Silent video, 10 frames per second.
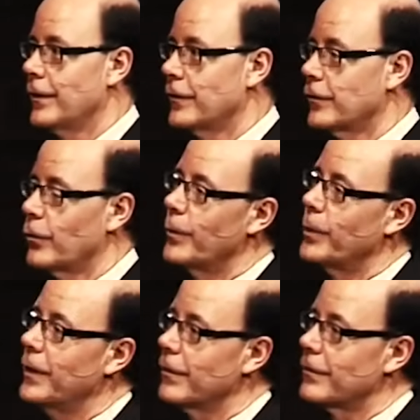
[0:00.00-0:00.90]
So, what
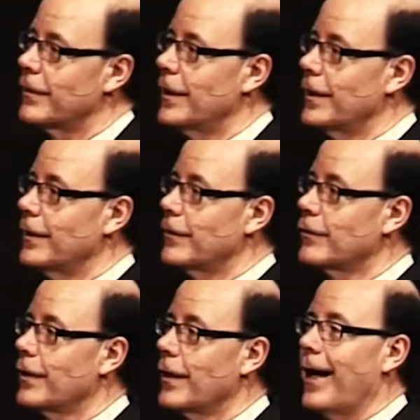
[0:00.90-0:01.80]
Peter is saying
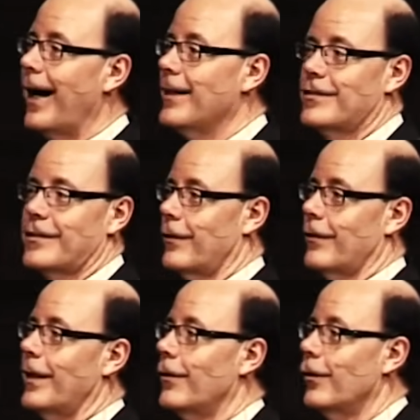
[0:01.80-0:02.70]
is, I settled
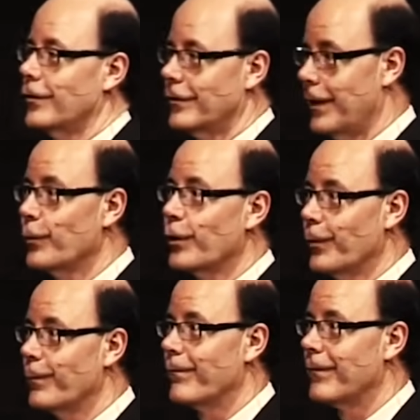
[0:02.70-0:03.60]
that a long time ago.
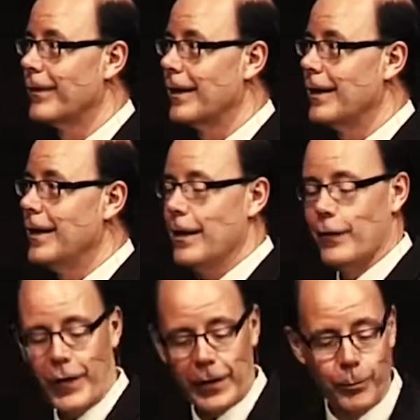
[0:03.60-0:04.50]
In
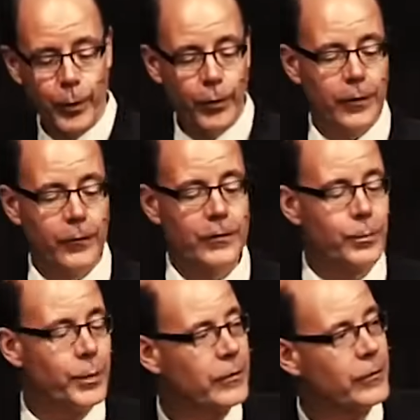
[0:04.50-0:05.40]
fact, both of his
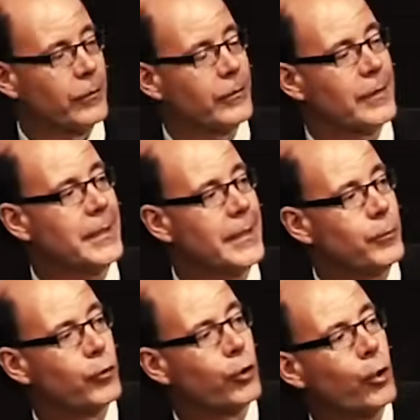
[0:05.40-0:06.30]
epistles, he
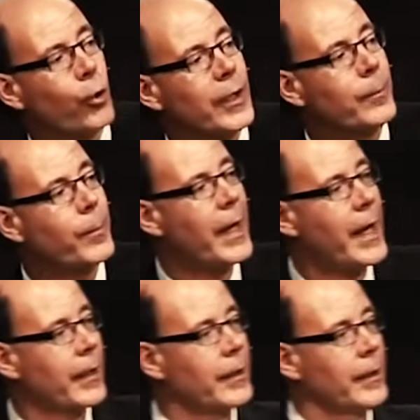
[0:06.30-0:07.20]
keeps going
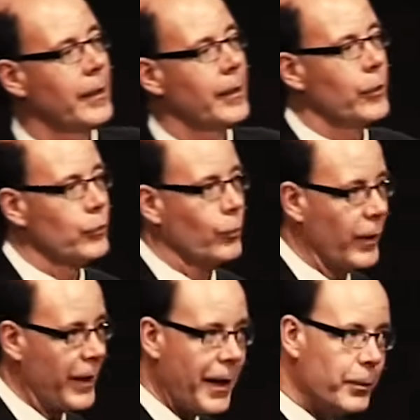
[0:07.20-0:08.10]
back to
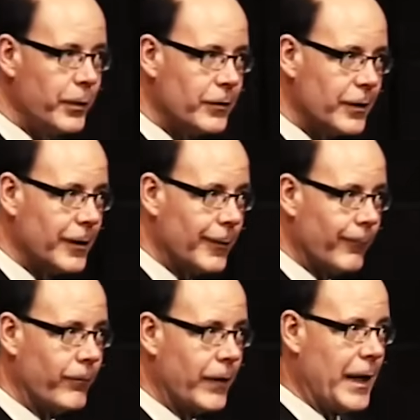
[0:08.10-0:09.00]
what happened to
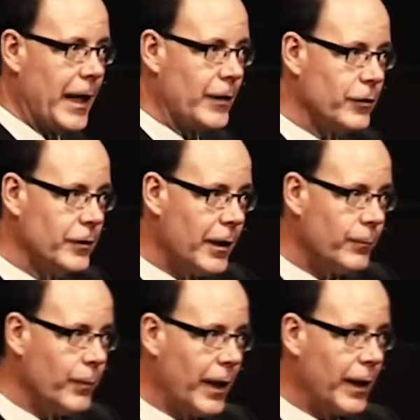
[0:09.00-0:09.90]
him as a
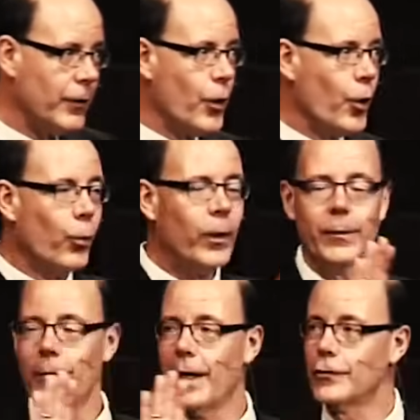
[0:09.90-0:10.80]
young man when he
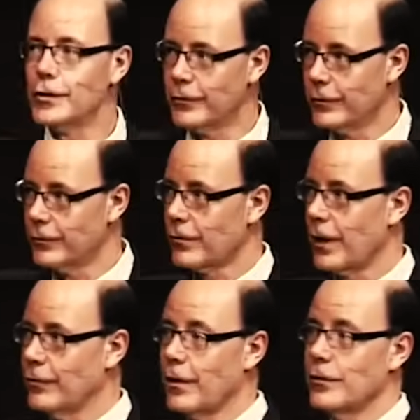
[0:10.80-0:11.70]
met Jesus
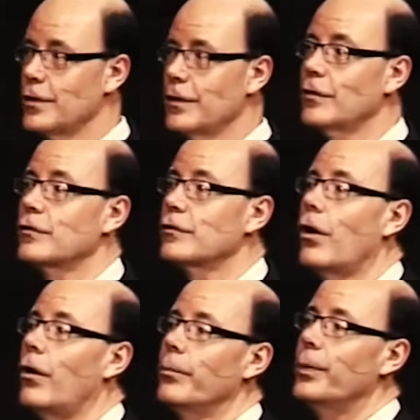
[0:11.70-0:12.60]
Christ. And Jesus
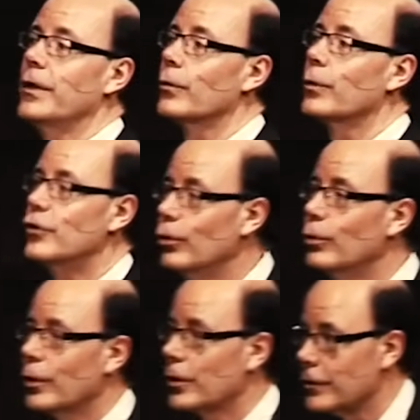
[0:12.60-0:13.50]
called Peter with two
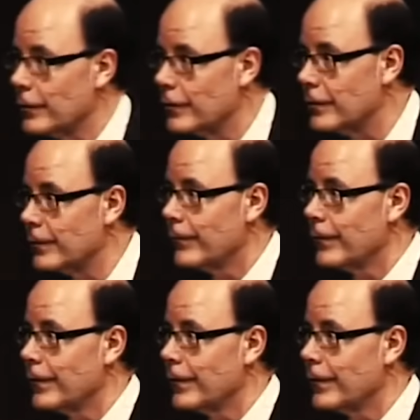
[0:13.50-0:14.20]
words.